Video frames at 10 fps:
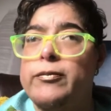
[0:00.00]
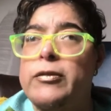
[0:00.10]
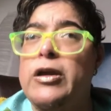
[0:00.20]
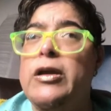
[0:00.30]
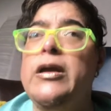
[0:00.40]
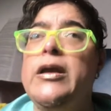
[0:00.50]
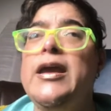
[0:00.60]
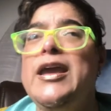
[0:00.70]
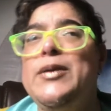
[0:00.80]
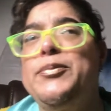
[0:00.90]
He put a
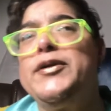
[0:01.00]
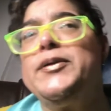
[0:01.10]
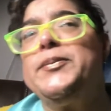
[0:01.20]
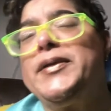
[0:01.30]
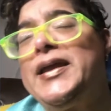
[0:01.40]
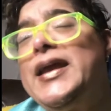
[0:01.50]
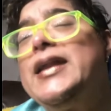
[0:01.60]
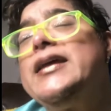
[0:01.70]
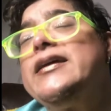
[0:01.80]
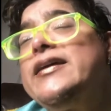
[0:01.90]
banana inside the
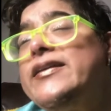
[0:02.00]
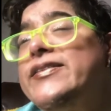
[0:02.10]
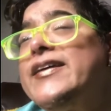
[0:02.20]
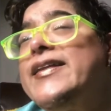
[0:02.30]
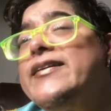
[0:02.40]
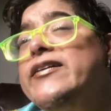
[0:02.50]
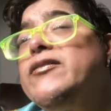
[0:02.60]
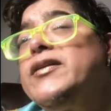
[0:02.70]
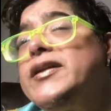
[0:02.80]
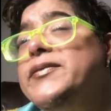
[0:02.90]
coconut
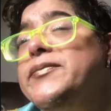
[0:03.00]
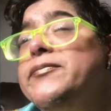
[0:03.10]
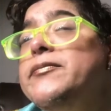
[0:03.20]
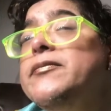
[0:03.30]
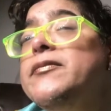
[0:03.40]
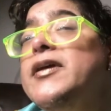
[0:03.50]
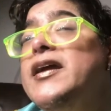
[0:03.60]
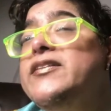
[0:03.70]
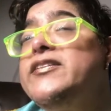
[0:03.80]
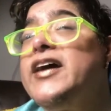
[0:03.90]
and
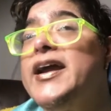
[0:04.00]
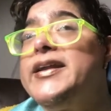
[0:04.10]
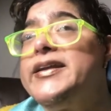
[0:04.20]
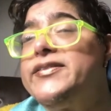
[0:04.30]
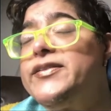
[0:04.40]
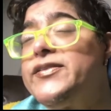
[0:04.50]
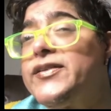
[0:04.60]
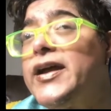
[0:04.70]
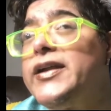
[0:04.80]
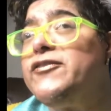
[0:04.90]
tied it to the side
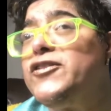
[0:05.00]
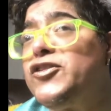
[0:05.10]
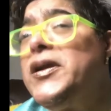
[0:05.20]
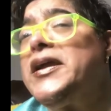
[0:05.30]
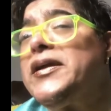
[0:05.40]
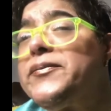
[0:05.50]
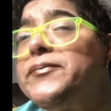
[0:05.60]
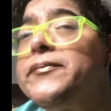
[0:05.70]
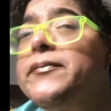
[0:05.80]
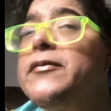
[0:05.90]
of a tree.
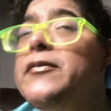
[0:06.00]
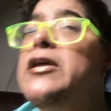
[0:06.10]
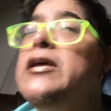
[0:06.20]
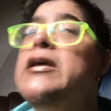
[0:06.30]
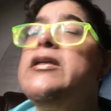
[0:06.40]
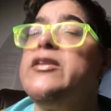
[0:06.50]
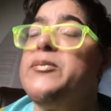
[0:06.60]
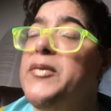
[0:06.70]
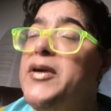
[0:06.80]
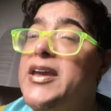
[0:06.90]
The
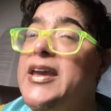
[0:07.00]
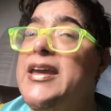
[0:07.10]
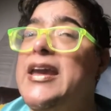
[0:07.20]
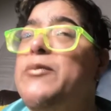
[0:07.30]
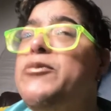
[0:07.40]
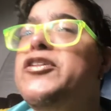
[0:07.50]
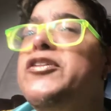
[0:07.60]
monkey came to